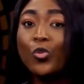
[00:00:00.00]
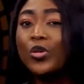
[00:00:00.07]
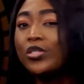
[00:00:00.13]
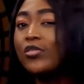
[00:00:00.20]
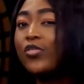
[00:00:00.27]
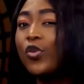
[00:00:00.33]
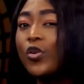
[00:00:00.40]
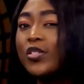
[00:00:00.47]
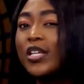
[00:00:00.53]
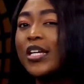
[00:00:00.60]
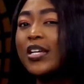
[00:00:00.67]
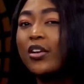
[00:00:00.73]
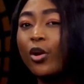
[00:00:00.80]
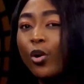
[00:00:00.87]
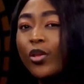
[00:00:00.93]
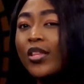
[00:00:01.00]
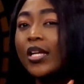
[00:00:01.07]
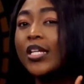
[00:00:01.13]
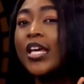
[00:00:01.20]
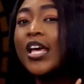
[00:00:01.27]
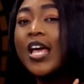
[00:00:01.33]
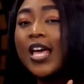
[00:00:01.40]
which of course I know
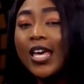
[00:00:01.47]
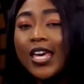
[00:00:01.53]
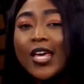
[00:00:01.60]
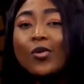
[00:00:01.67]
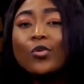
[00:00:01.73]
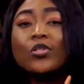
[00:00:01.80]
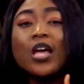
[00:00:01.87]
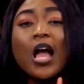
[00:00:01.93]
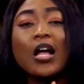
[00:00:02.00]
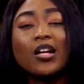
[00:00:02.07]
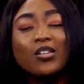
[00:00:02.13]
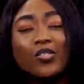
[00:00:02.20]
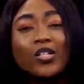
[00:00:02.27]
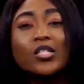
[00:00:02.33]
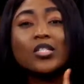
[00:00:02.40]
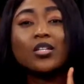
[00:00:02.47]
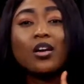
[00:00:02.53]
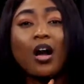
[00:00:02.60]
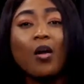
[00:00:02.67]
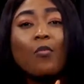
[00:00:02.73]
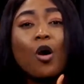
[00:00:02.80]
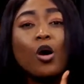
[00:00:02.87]
that he would agree to
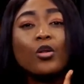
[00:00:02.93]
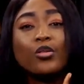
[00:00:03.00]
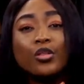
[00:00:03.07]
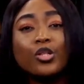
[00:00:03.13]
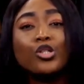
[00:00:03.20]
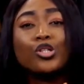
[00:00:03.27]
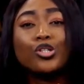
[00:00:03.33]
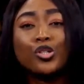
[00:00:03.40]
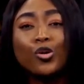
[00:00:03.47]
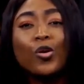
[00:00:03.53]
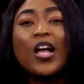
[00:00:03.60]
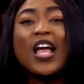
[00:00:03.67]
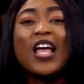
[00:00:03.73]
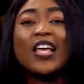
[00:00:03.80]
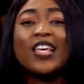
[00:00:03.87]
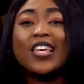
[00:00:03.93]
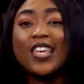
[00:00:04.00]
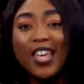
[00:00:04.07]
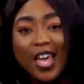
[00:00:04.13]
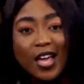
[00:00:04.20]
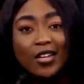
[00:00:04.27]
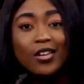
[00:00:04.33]
come on this show
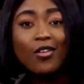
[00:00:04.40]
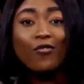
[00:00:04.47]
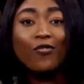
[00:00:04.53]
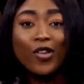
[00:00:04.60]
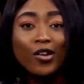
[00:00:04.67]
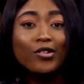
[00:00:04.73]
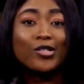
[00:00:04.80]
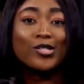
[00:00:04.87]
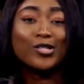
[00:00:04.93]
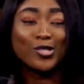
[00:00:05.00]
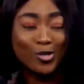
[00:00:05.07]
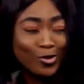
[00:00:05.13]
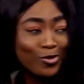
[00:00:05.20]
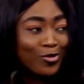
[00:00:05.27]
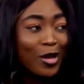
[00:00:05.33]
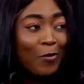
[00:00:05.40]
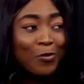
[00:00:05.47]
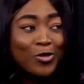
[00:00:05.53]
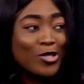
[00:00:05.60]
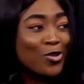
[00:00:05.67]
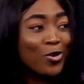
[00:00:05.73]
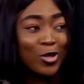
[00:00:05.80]
again very soon. I'm
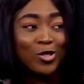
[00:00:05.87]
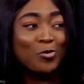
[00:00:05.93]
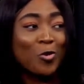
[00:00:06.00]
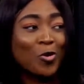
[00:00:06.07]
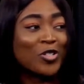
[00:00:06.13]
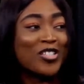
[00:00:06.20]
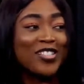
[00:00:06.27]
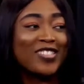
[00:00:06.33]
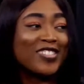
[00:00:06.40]
putting you on the spot.